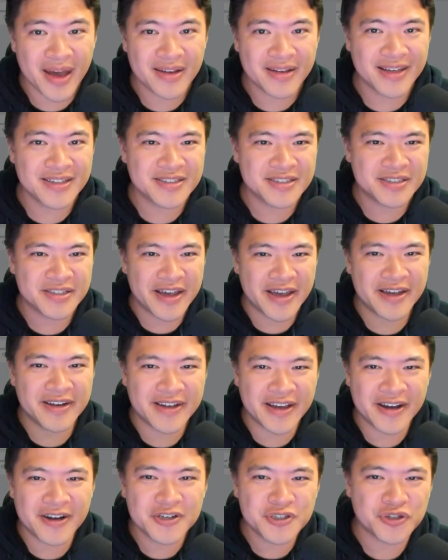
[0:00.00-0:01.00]
hey man, it's
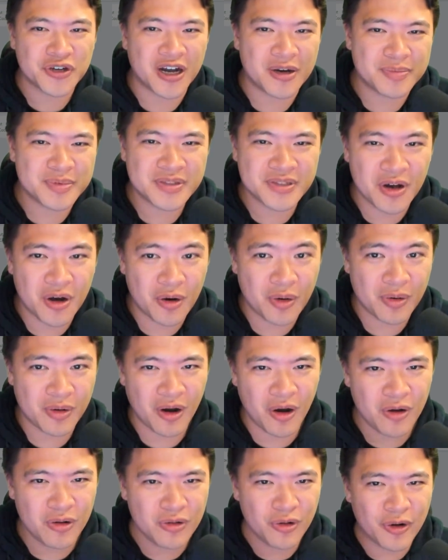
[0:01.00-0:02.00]
an airdrop.
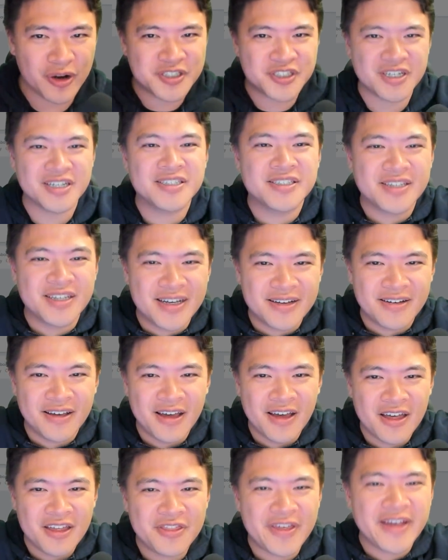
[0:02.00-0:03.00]
So, oh Lord
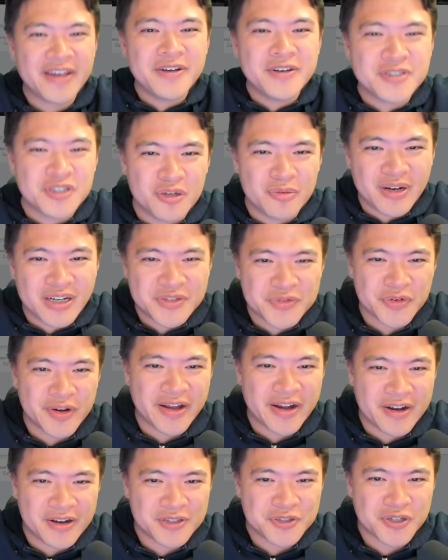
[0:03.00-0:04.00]
Justin, thank you so much for
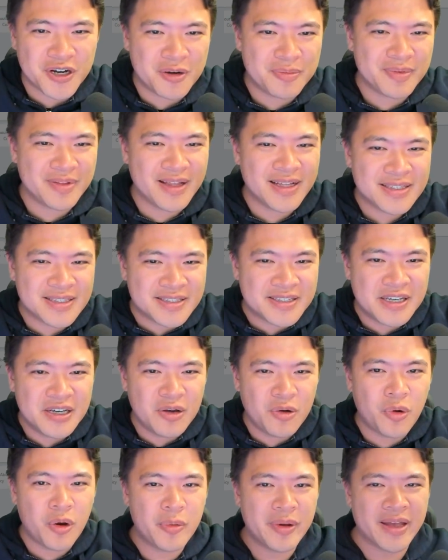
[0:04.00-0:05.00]
the airdrop. Let's
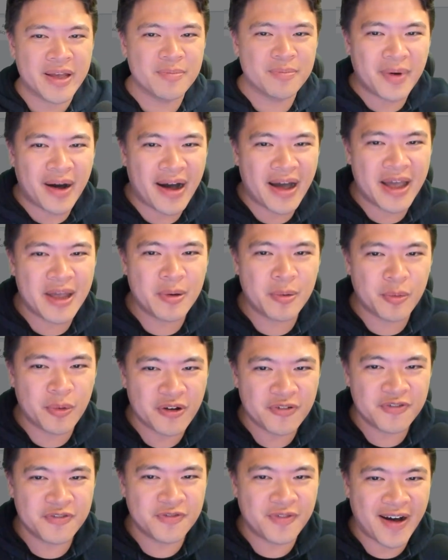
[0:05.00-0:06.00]
see what we can buy
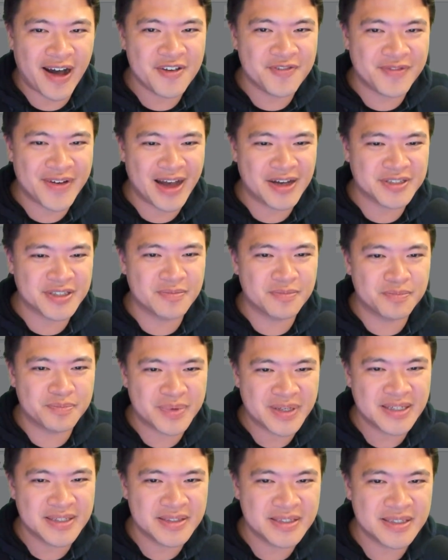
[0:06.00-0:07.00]
with 5,000
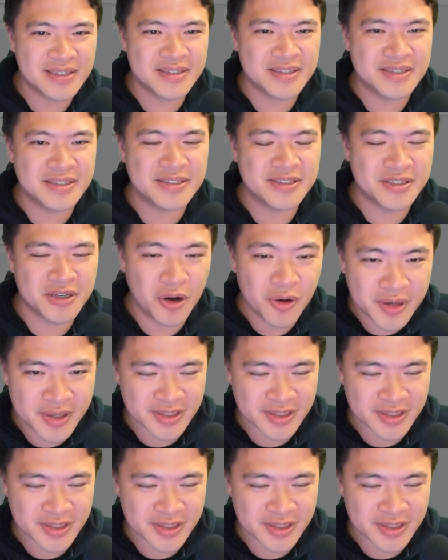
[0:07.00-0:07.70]
BTT